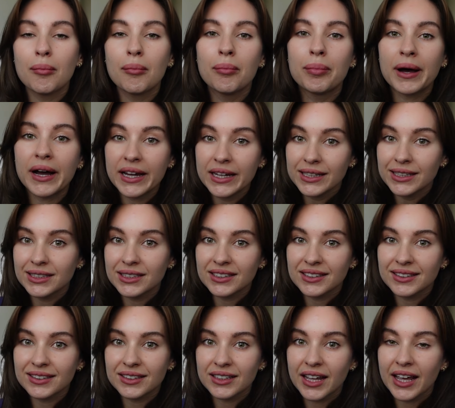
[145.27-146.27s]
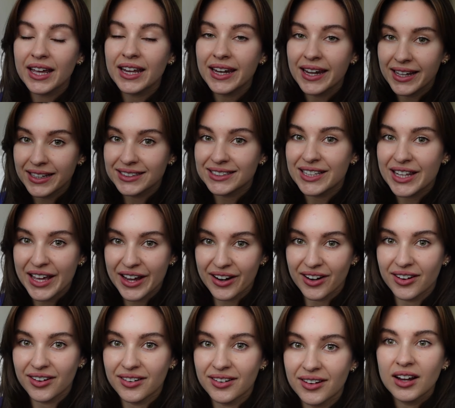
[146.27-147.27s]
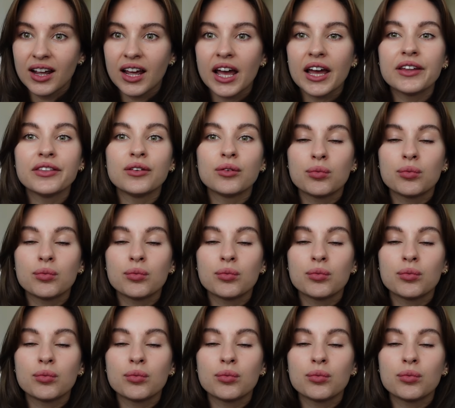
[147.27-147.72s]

But it is there. And